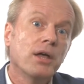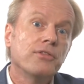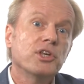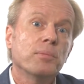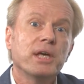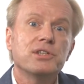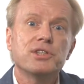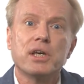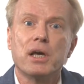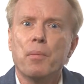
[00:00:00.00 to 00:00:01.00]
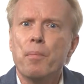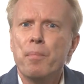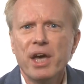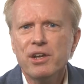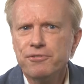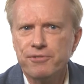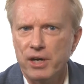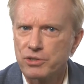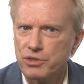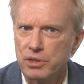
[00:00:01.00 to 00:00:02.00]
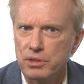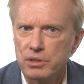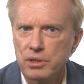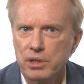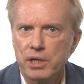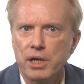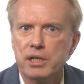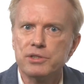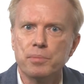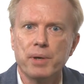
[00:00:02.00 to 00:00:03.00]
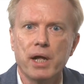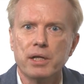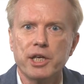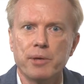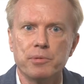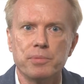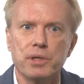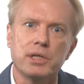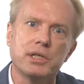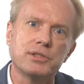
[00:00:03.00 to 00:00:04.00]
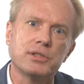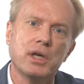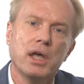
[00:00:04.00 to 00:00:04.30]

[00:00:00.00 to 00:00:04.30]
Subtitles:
The amazing meta function in our symbolic capabilities